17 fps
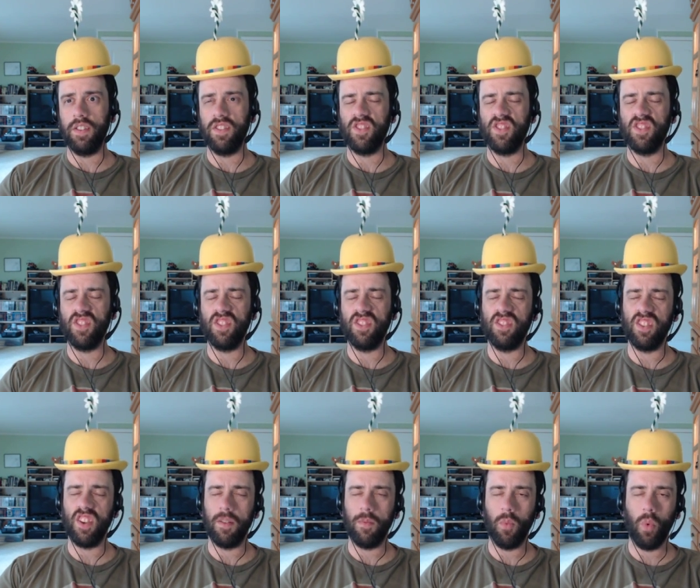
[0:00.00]

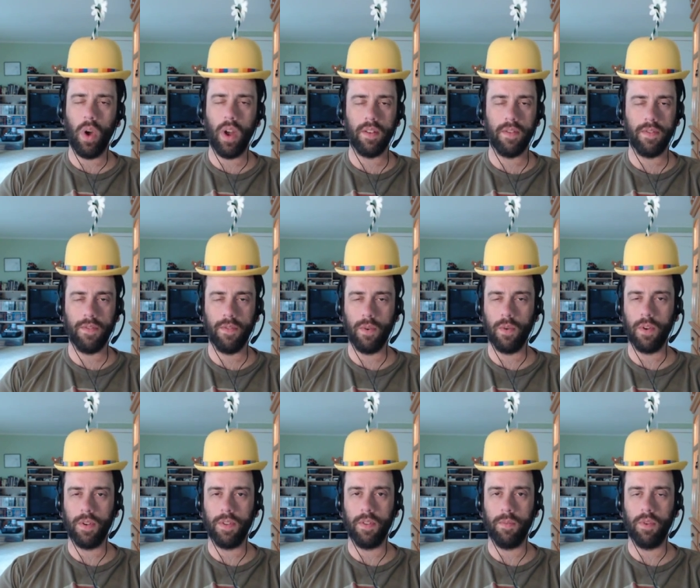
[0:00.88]
somewhat
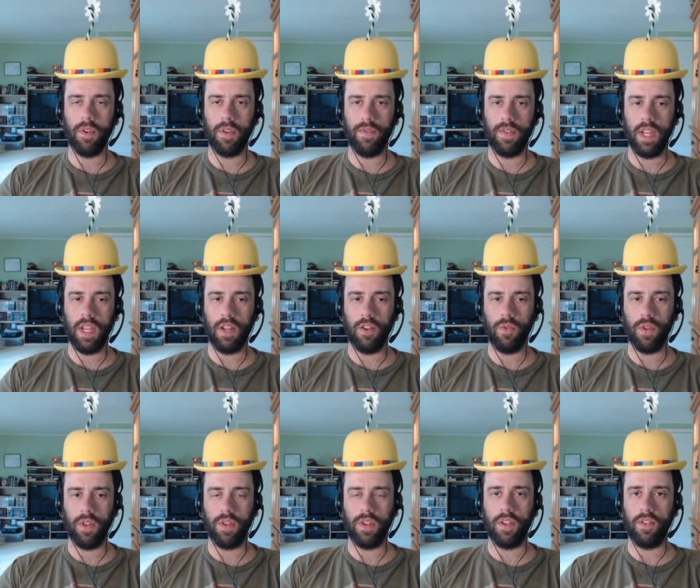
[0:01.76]
for the Book of Deacon
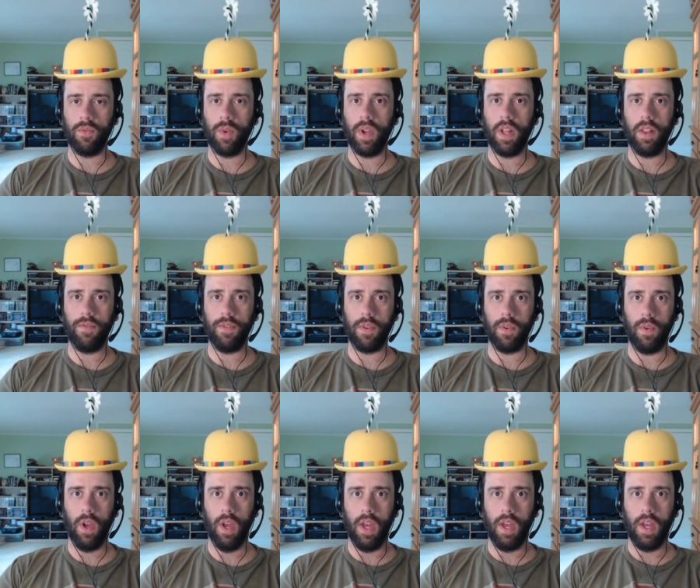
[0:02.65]
trilogy as well. If
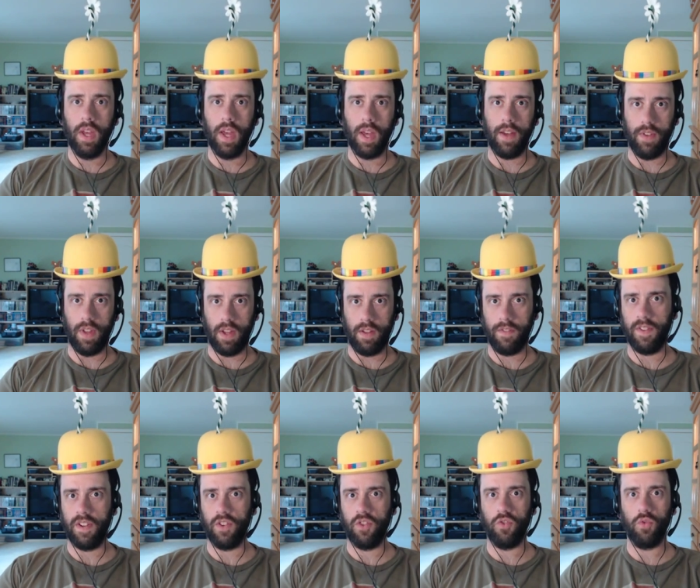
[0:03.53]
you have not
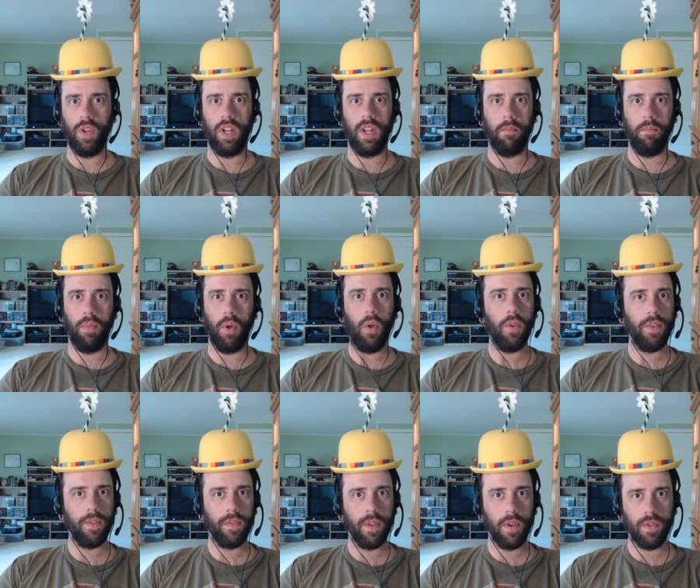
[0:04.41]
finished reading
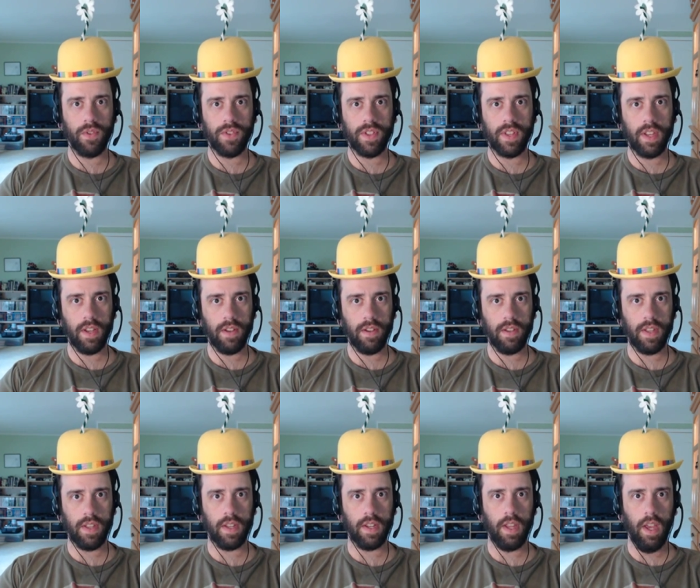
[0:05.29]
both of those things,
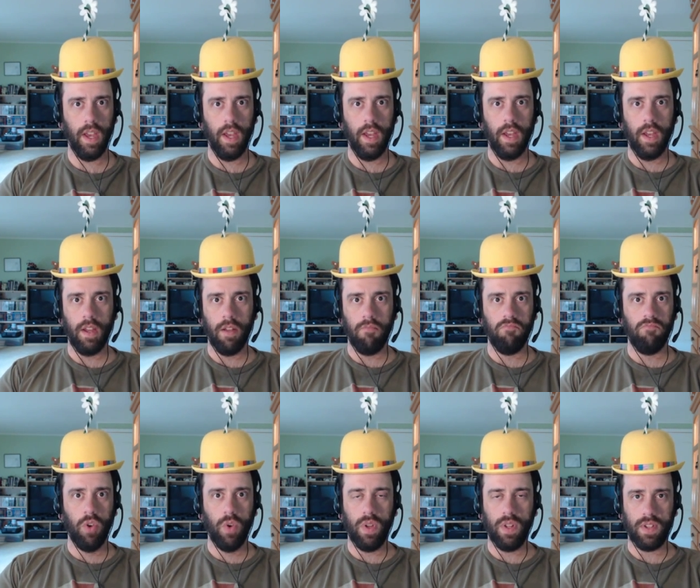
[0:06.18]
then
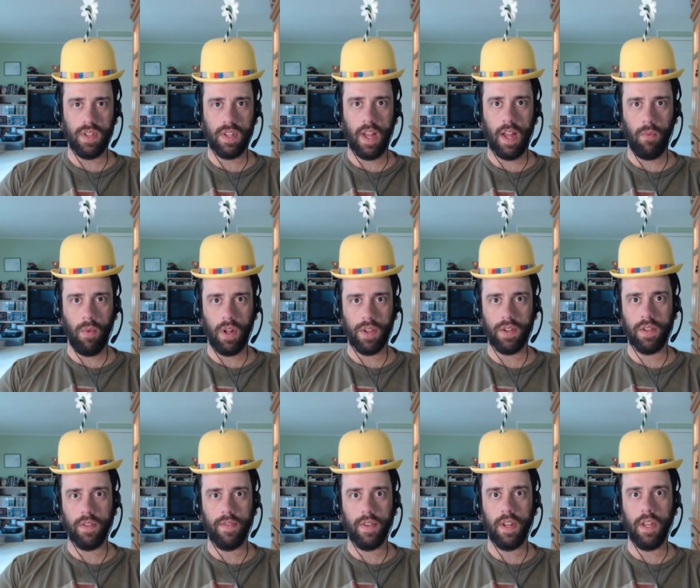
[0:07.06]
you can stop
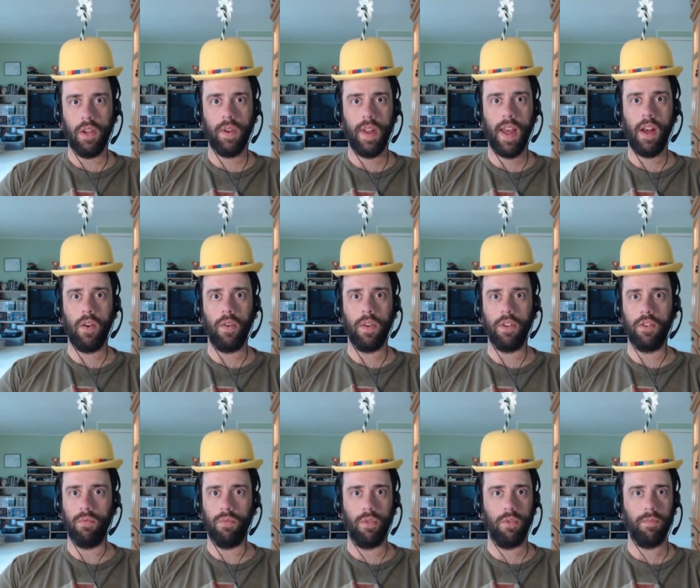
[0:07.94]
watching the video now
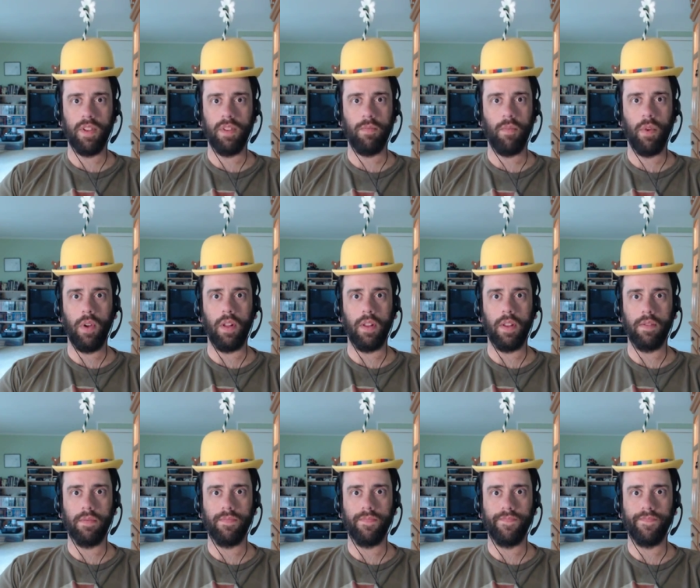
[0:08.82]
and you won't be spoiled.